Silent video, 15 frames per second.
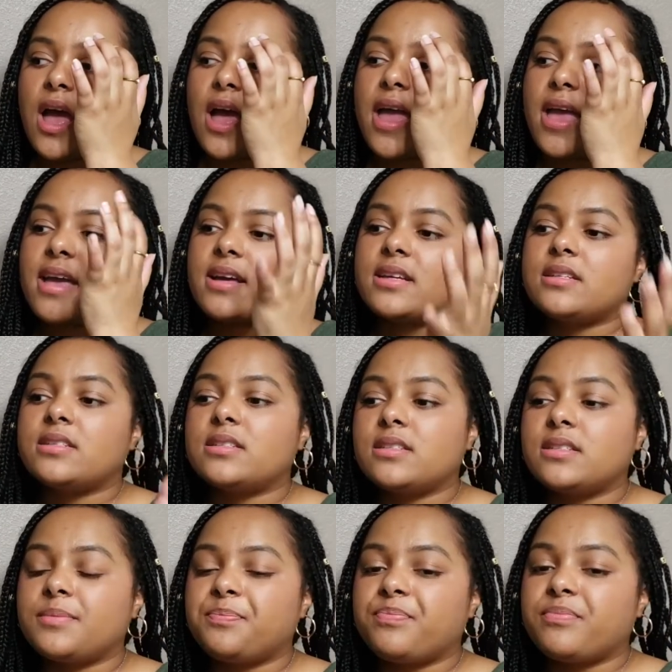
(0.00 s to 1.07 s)
And
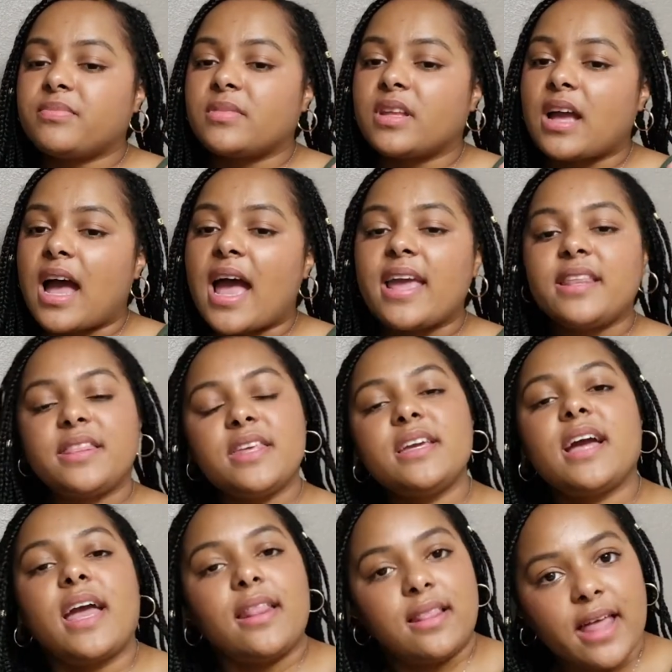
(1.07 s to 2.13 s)
I think
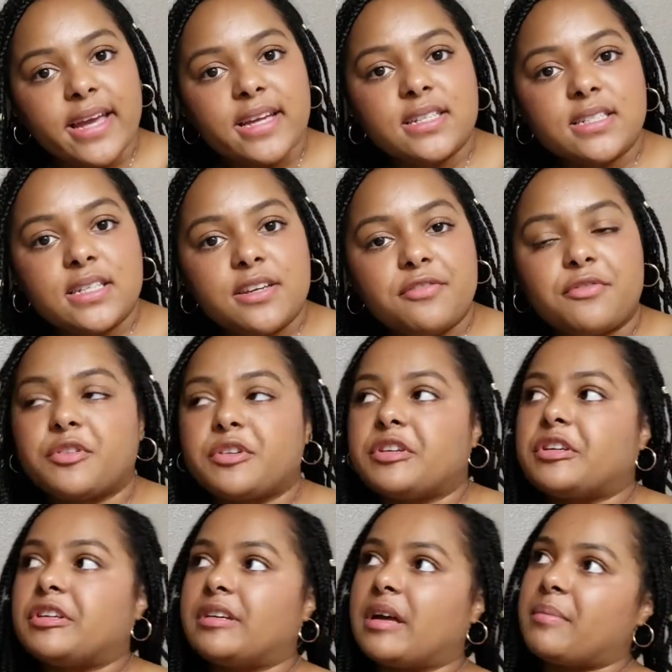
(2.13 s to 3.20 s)
I liked it
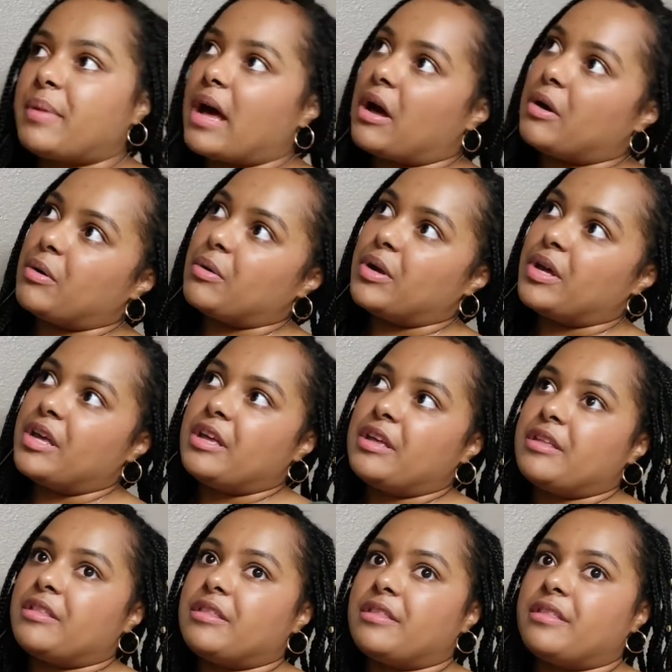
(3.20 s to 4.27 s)
for about
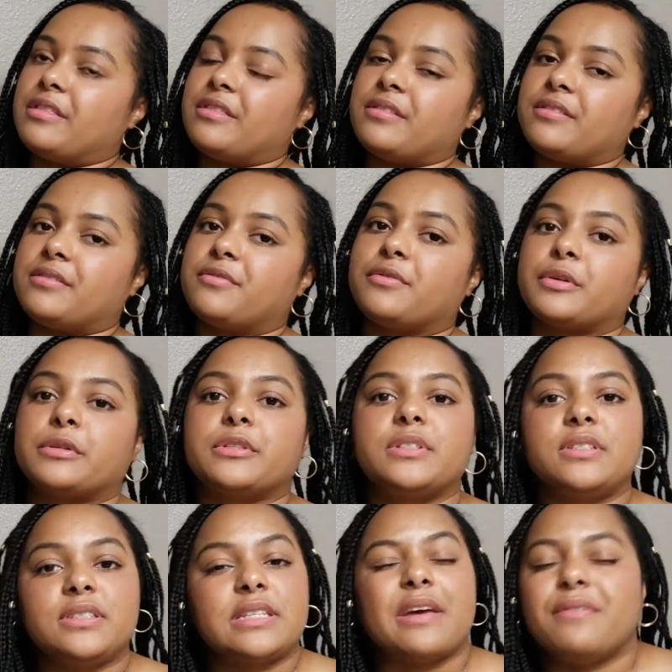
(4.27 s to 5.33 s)
the
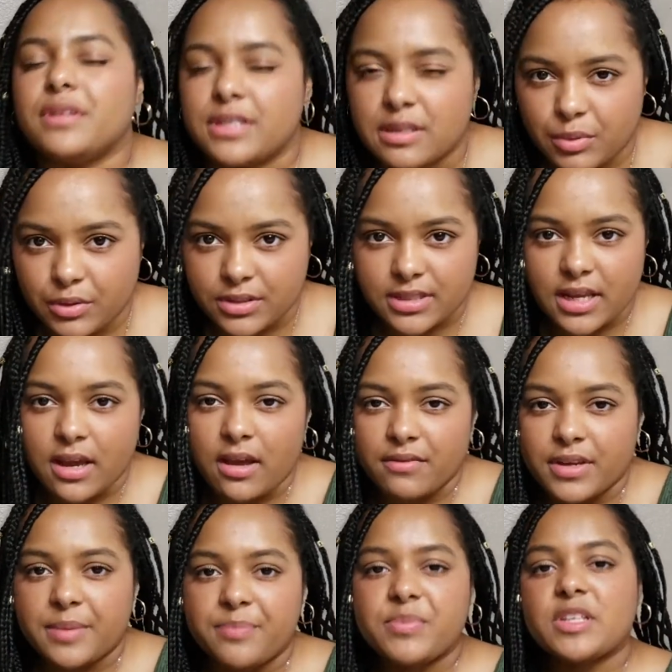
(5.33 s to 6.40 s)
first 70% of
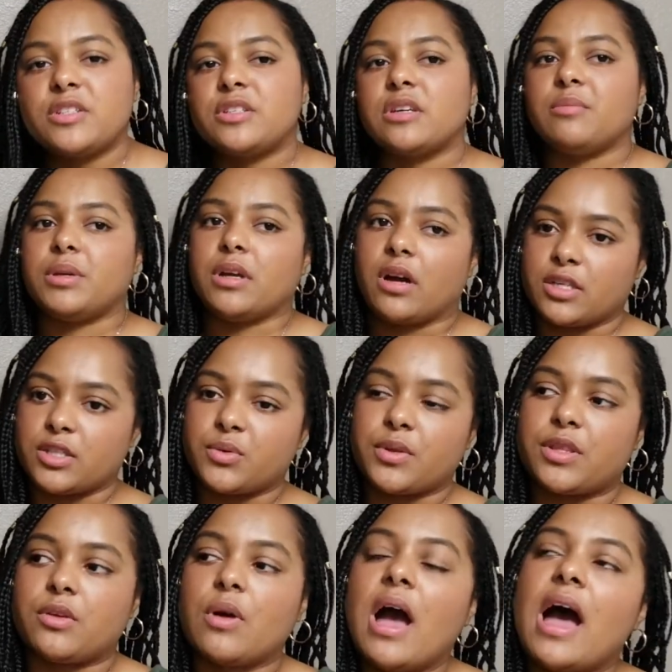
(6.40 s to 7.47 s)
it, to be honest with
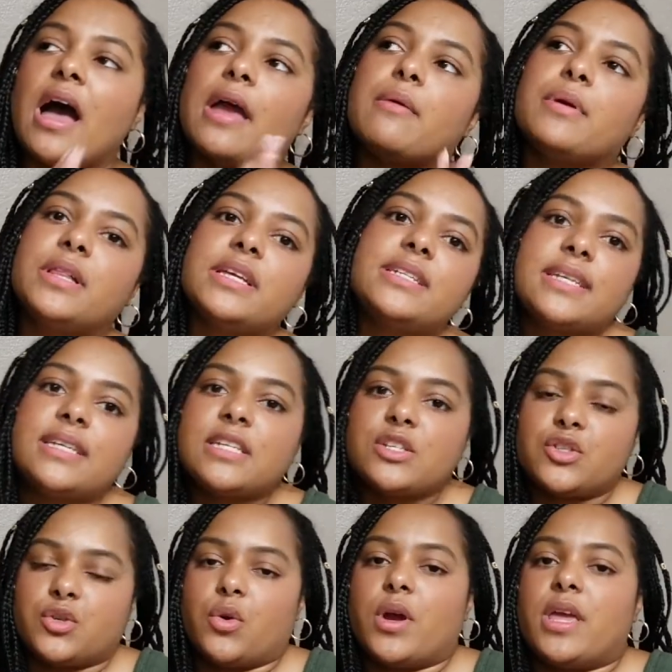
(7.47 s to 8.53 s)
you. I really did
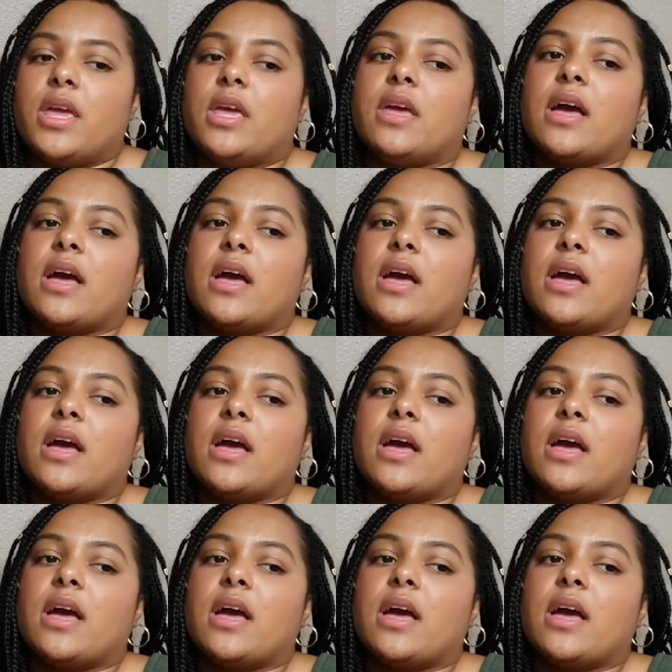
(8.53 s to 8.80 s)
enjoy it.